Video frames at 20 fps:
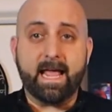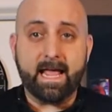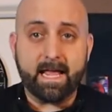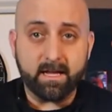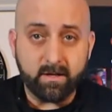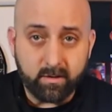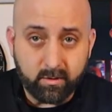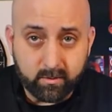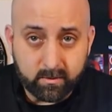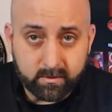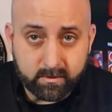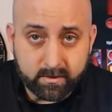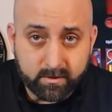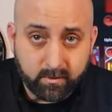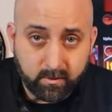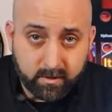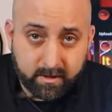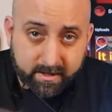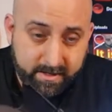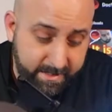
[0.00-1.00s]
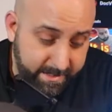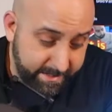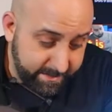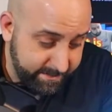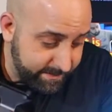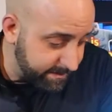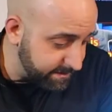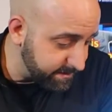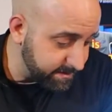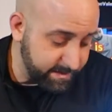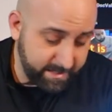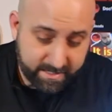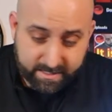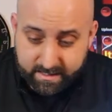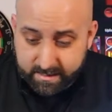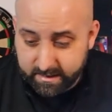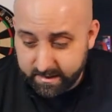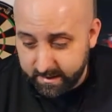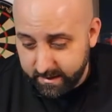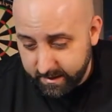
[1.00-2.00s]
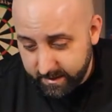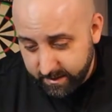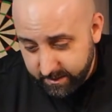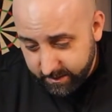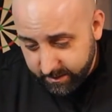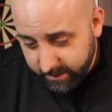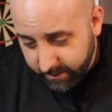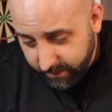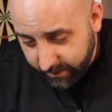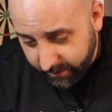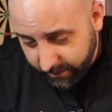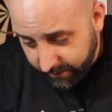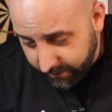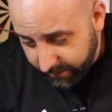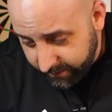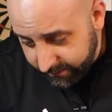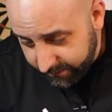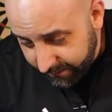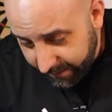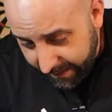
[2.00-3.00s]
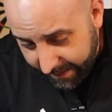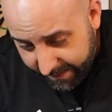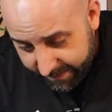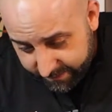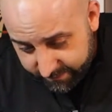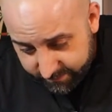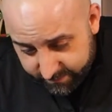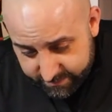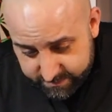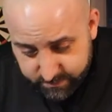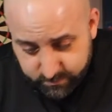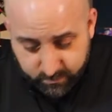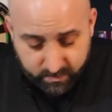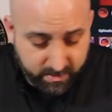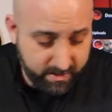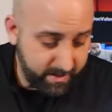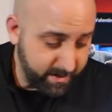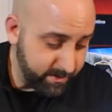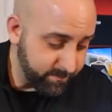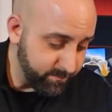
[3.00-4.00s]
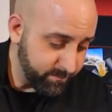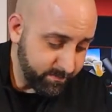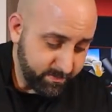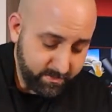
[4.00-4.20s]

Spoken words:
angle in order to get this thing laying this way.